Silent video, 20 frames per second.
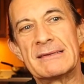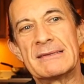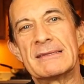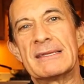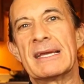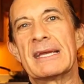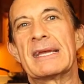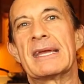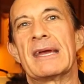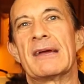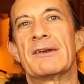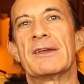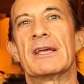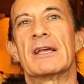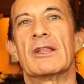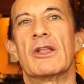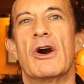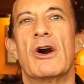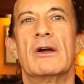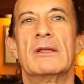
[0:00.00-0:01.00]
they carry
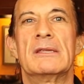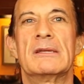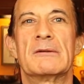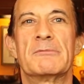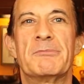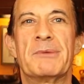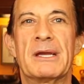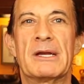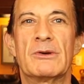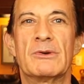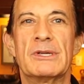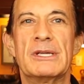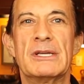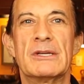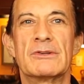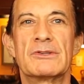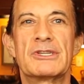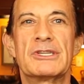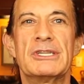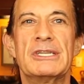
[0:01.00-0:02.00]
along their
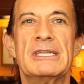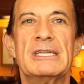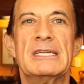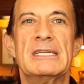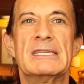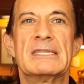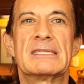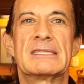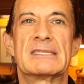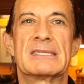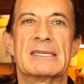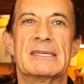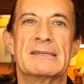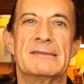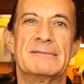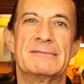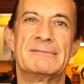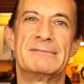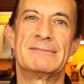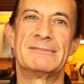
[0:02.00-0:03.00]
pecorino cheese
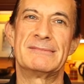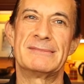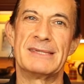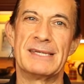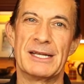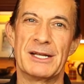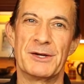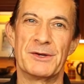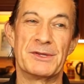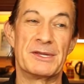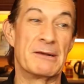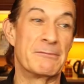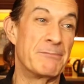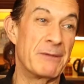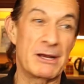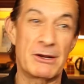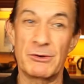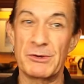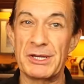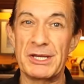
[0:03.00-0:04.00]
and, their
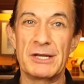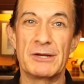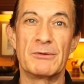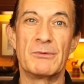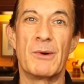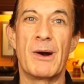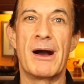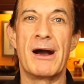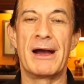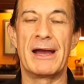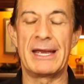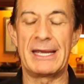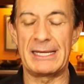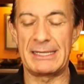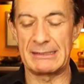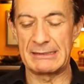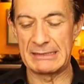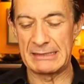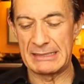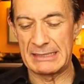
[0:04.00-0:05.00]
pecorino
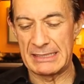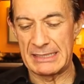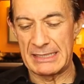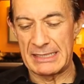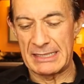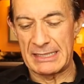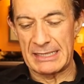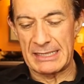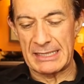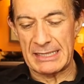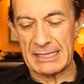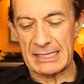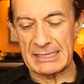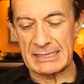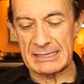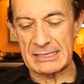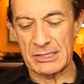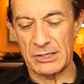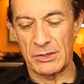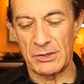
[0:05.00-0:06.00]
wine.
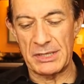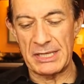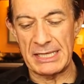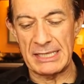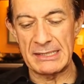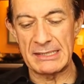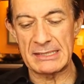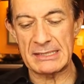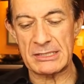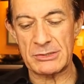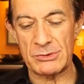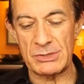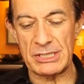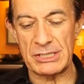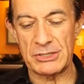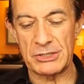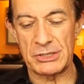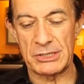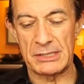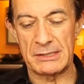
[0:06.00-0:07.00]
And so in this
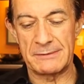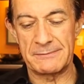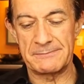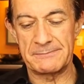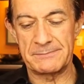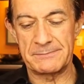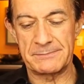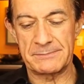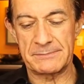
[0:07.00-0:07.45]
region,